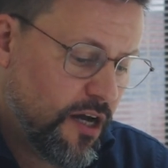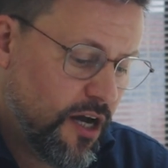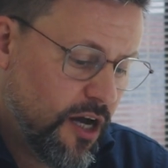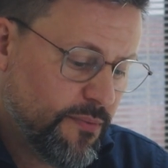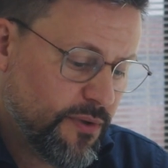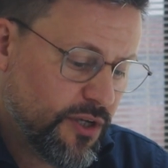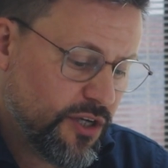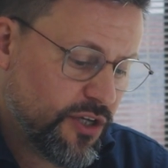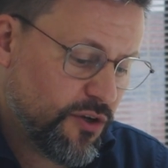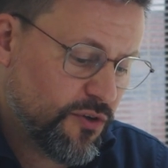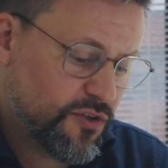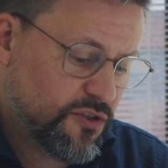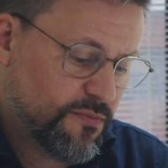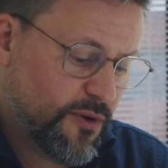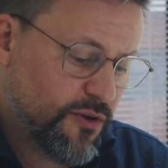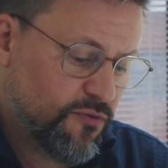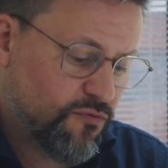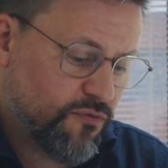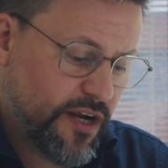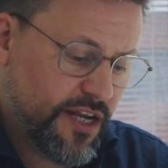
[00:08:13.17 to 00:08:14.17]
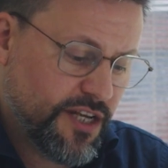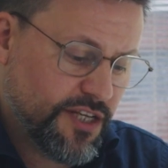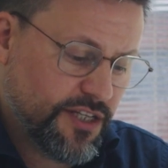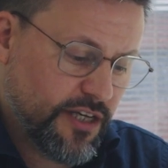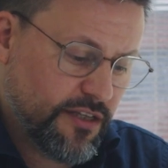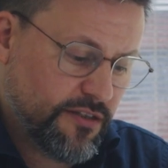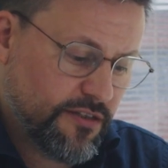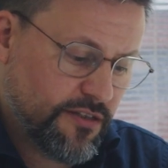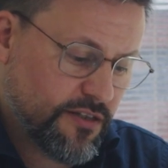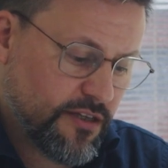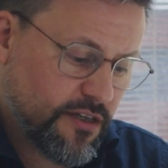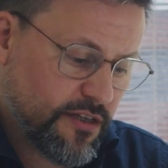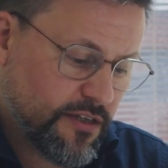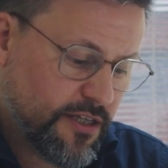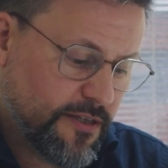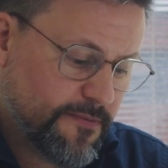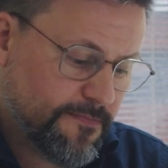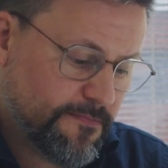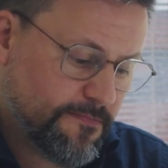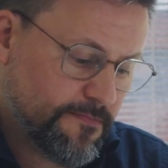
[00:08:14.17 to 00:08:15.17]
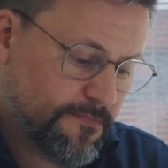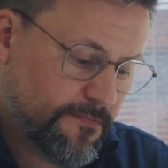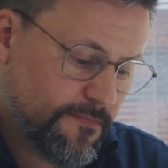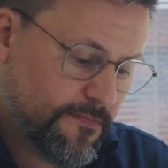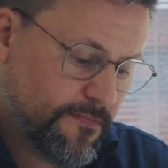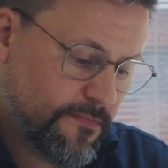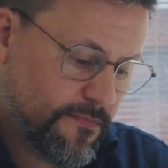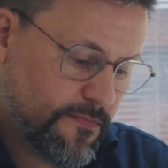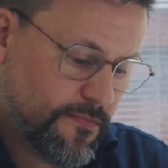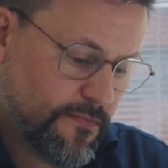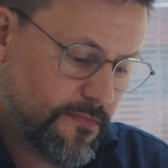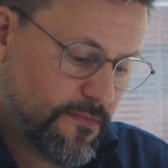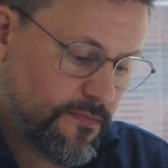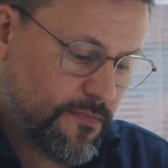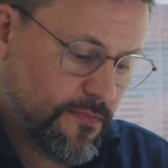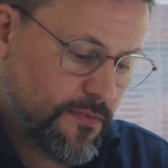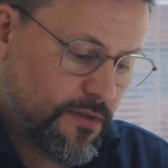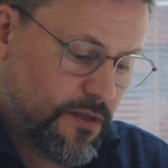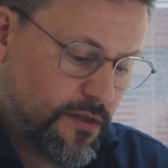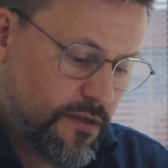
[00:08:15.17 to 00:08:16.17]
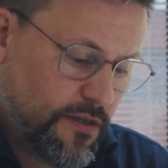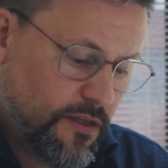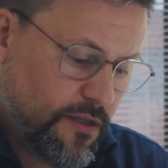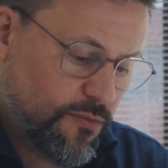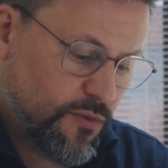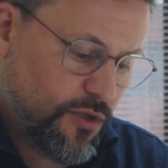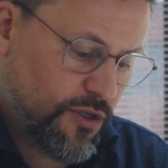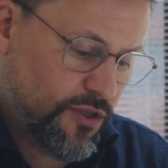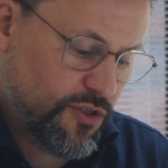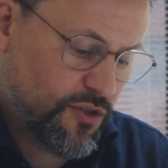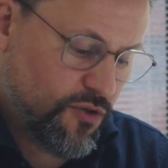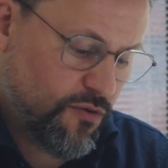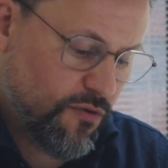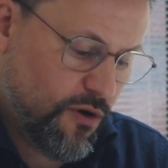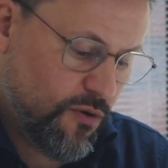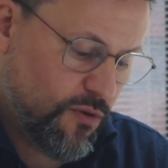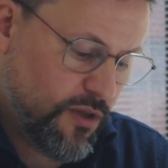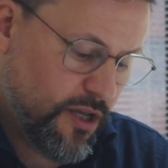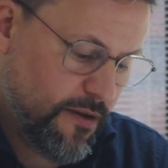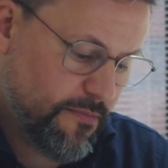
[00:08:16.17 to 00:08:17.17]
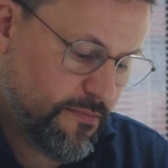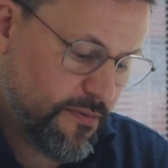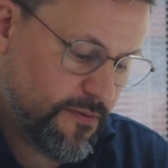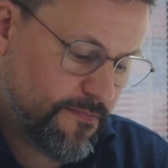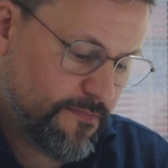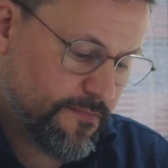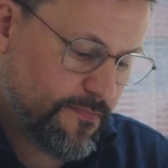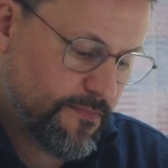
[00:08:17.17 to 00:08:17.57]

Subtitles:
I'm going to go to my radiator circuit. I'm going to scroll up.